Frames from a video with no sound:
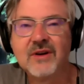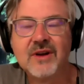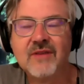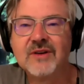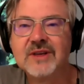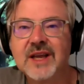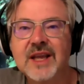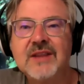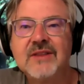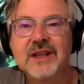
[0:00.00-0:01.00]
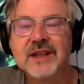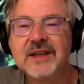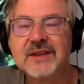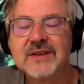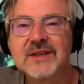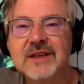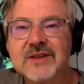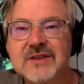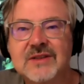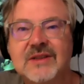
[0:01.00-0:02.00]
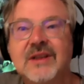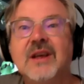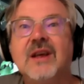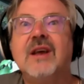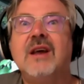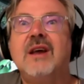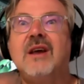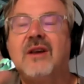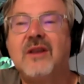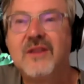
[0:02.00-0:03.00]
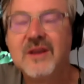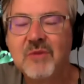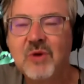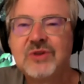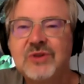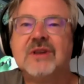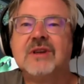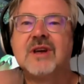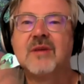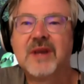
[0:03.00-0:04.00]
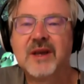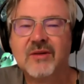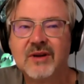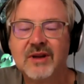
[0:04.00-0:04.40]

done anything like this, and just the emotion coming out.